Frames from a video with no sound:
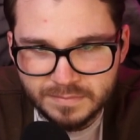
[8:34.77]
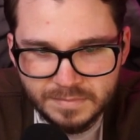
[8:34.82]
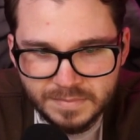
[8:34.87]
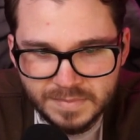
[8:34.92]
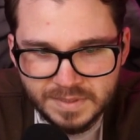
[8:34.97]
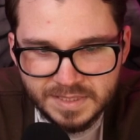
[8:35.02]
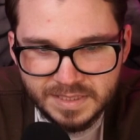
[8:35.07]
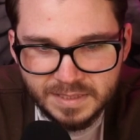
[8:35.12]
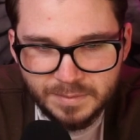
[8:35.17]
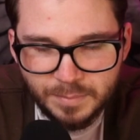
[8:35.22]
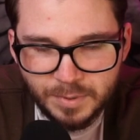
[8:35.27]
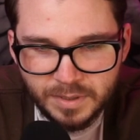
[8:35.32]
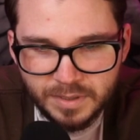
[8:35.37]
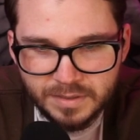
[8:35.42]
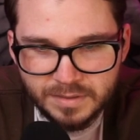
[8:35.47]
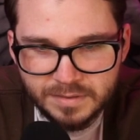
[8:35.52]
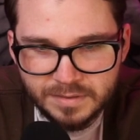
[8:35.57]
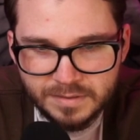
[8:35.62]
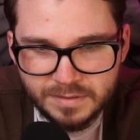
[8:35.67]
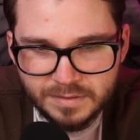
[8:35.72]

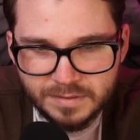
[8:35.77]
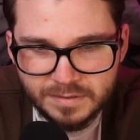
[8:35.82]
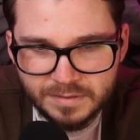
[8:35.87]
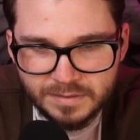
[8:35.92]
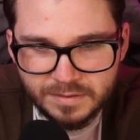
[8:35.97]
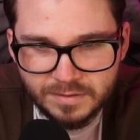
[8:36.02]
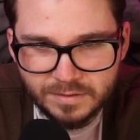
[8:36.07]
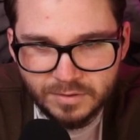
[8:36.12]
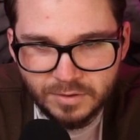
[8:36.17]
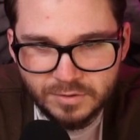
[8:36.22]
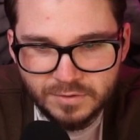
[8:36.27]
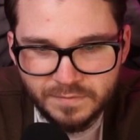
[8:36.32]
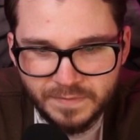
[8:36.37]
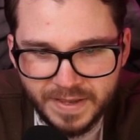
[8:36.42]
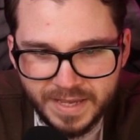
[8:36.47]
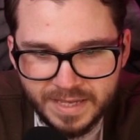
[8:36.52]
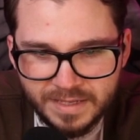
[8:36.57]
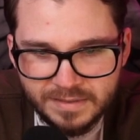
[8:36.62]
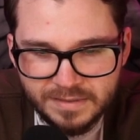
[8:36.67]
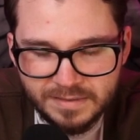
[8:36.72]
Slip-ons. Those
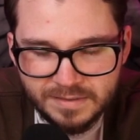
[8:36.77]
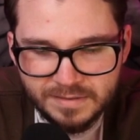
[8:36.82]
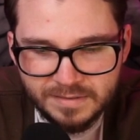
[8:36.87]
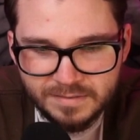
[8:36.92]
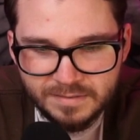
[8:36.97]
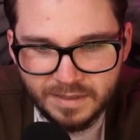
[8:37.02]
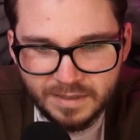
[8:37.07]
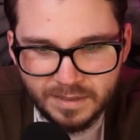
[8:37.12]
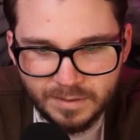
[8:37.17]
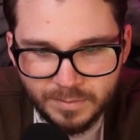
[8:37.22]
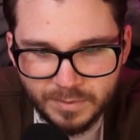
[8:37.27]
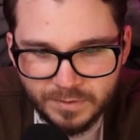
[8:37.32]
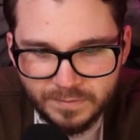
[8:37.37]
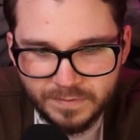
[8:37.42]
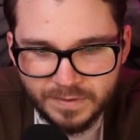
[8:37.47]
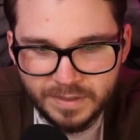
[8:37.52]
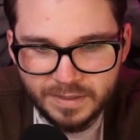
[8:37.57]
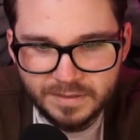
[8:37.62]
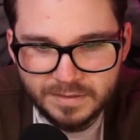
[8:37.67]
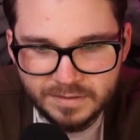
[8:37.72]
Vans? Got my
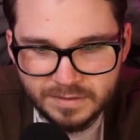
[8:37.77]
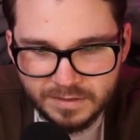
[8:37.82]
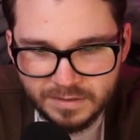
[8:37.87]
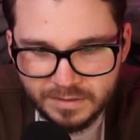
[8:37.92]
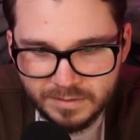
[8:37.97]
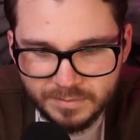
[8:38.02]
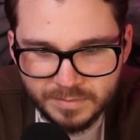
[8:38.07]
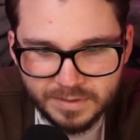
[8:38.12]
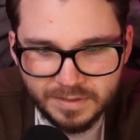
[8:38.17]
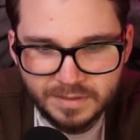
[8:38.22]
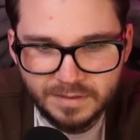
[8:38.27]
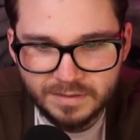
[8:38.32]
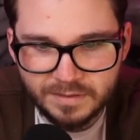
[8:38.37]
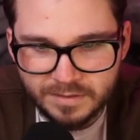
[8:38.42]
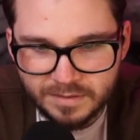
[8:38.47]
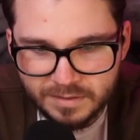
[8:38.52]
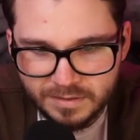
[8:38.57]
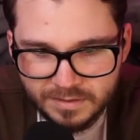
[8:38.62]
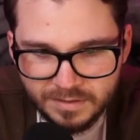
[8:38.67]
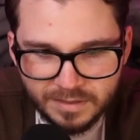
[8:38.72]
Vans on, but they
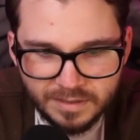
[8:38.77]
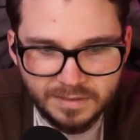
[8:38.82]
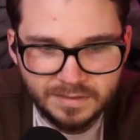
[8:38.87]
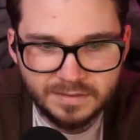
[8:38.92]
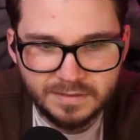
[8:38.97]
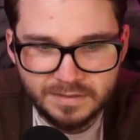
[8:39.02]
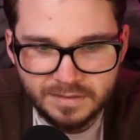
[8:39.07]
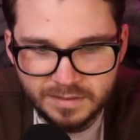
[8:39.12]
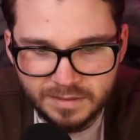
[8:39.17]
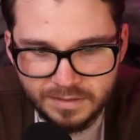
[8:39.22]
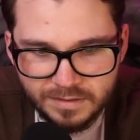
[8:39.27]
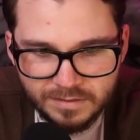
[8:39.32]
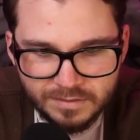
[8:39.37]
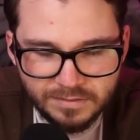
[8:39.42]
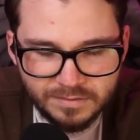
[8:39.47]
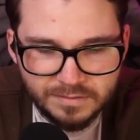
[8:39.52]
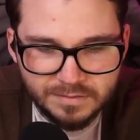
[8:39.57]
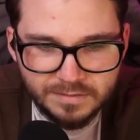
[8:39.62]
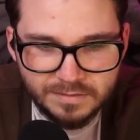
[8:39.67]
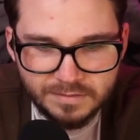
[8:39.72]
look like
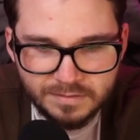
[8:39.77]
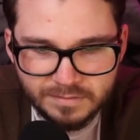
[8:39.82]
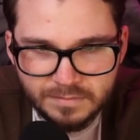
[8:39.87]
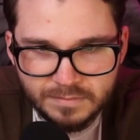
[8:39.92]
sneakers.